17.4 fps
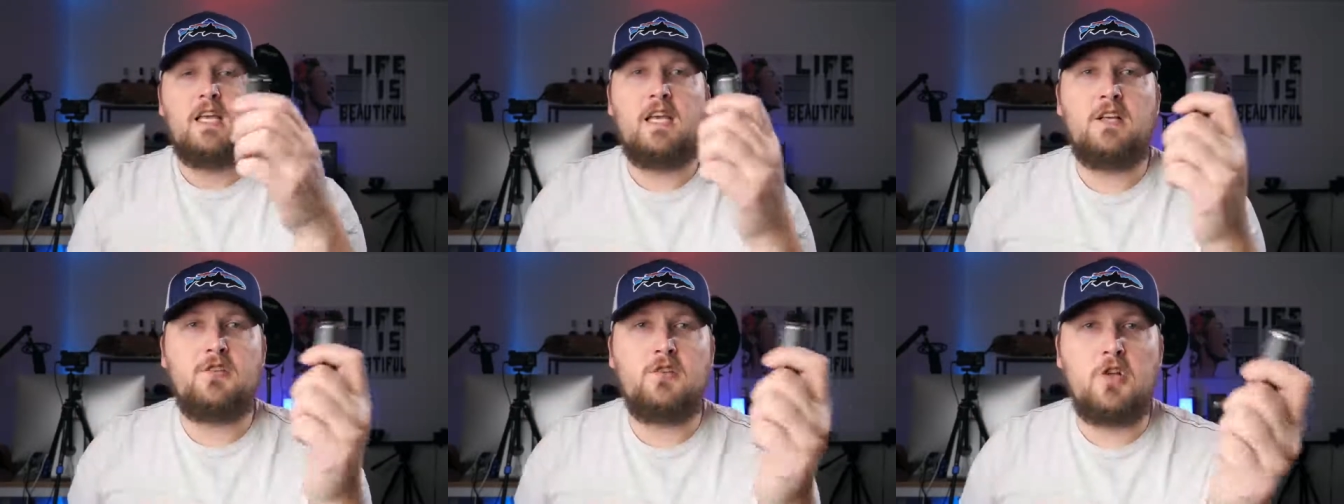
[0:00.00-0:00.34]

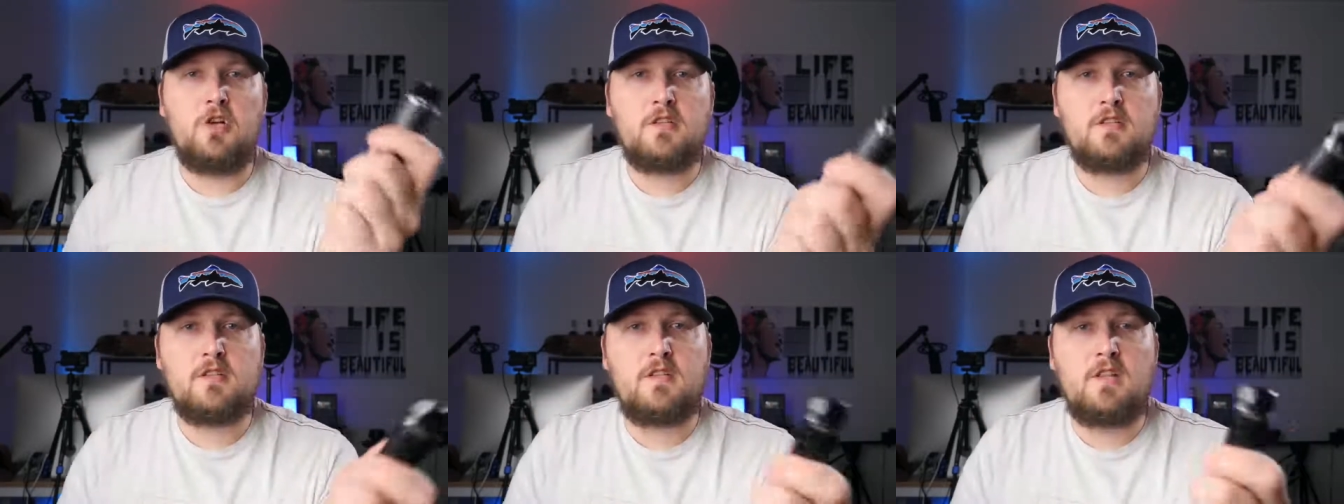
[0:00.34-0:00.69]
It
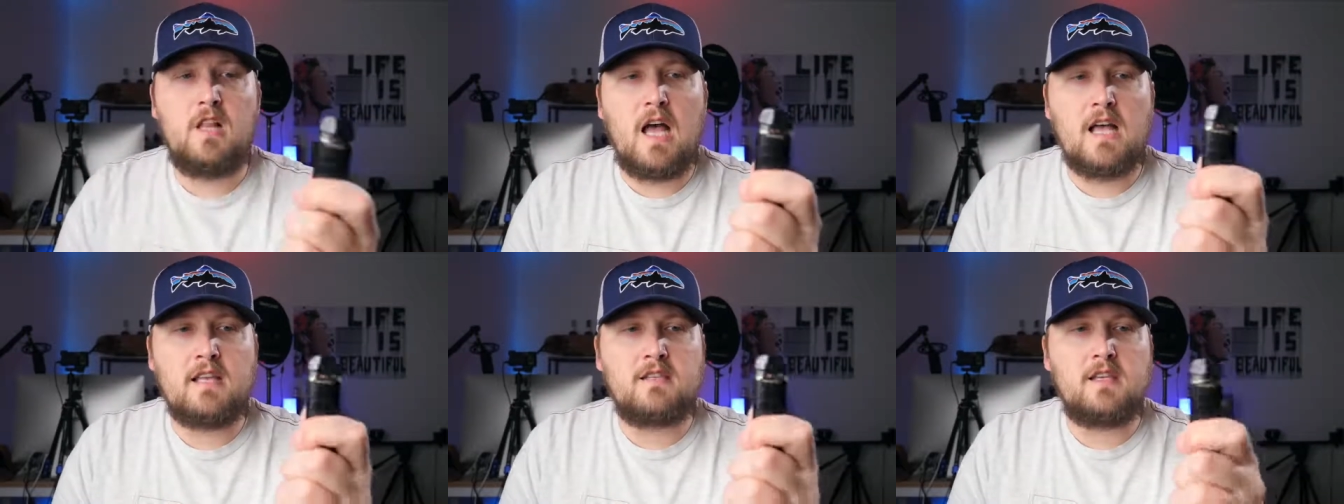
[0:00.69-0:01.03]
looks
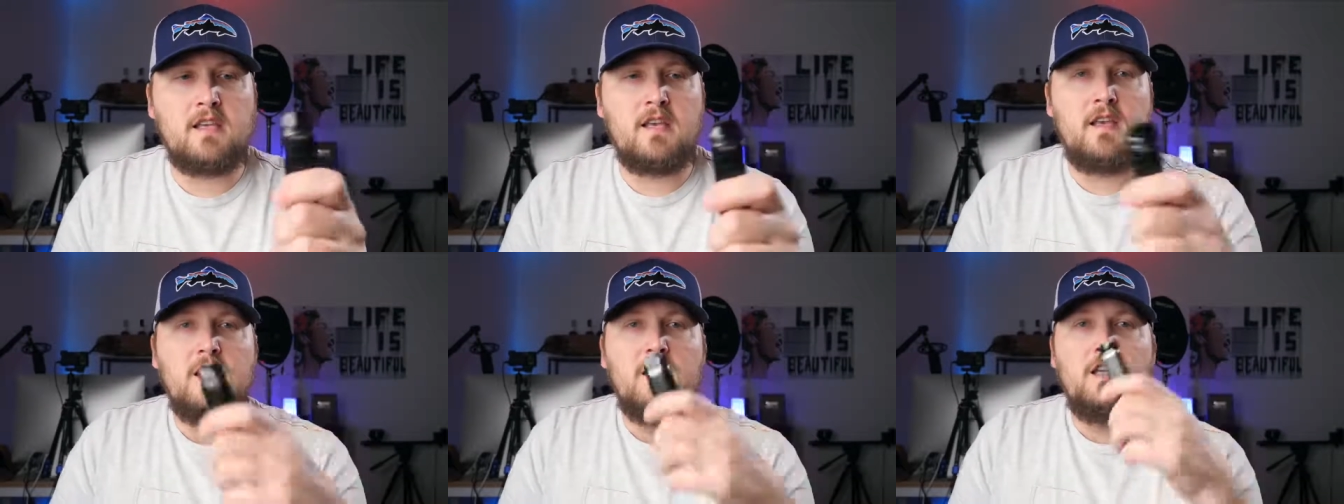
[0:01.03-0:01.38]

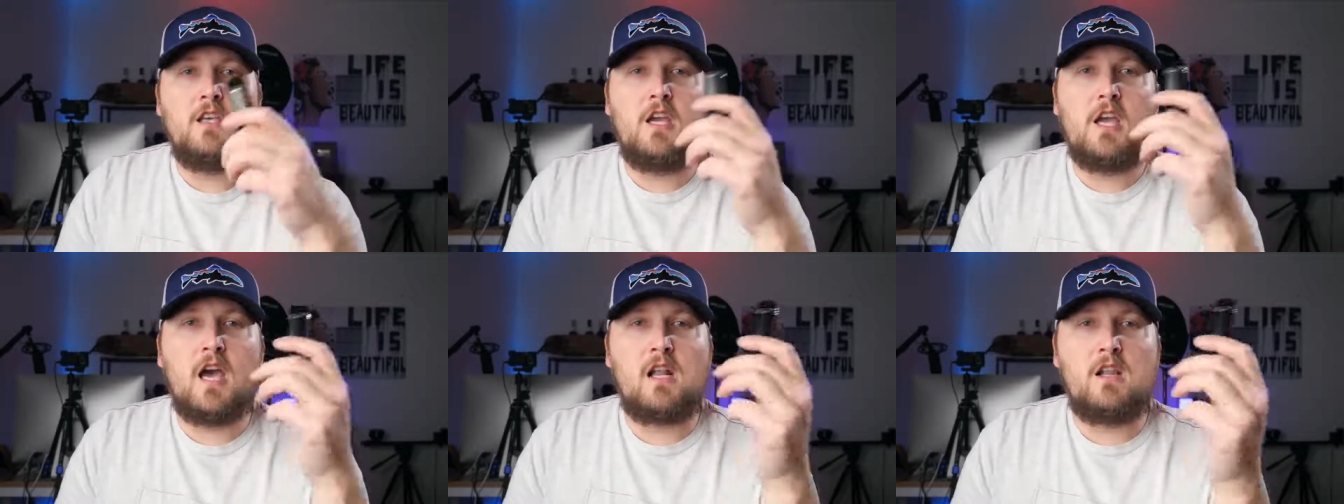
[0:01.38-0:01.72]
classy.
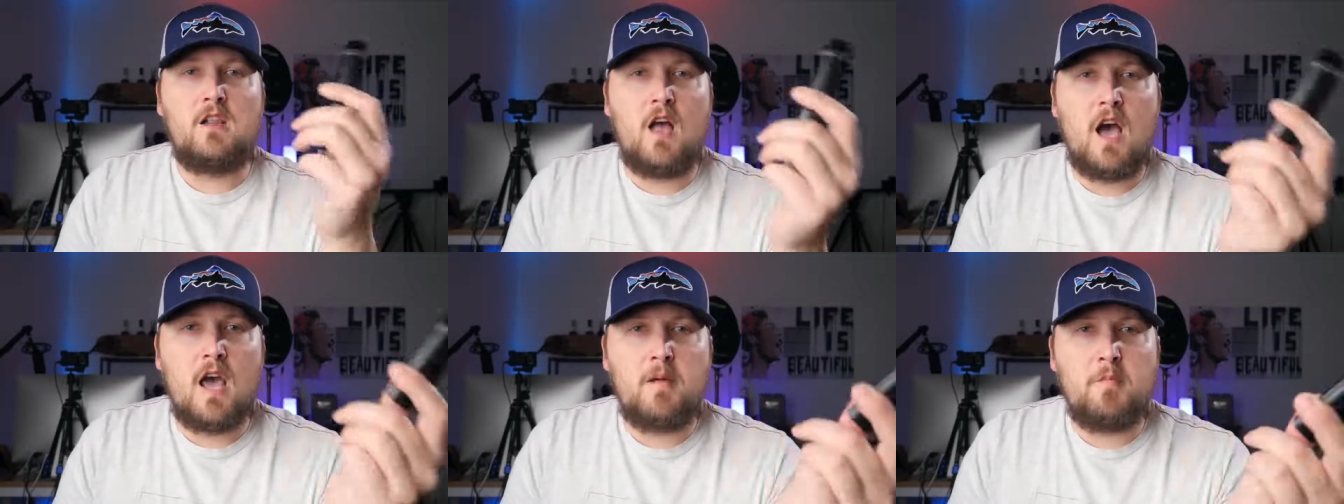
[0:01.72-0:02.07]
You got a
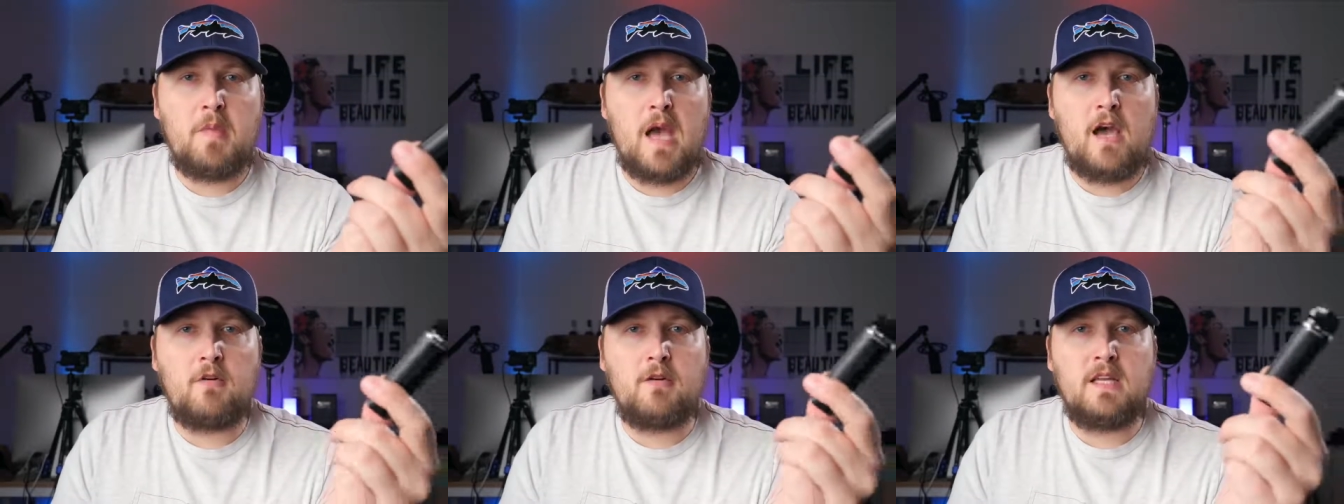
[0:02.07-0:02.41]
lot of
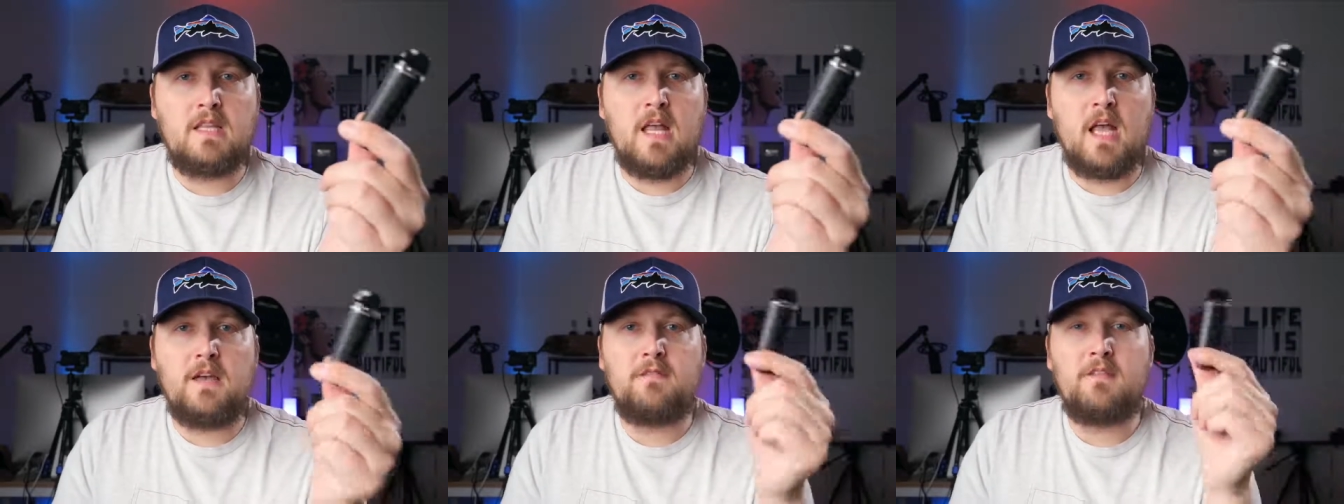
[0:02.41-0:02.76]
battery
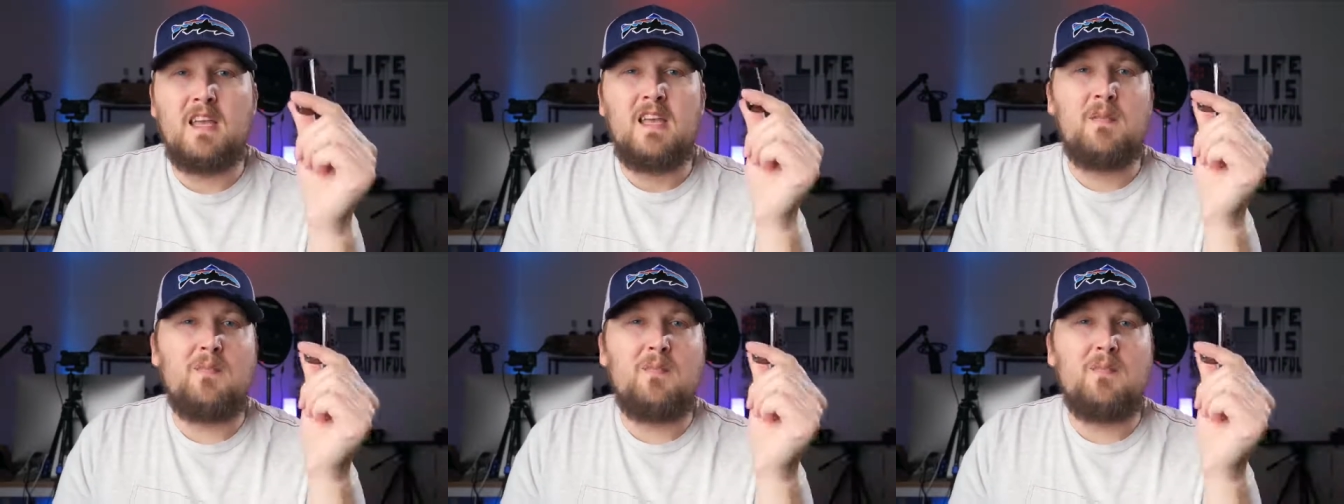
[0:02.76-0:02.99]
life.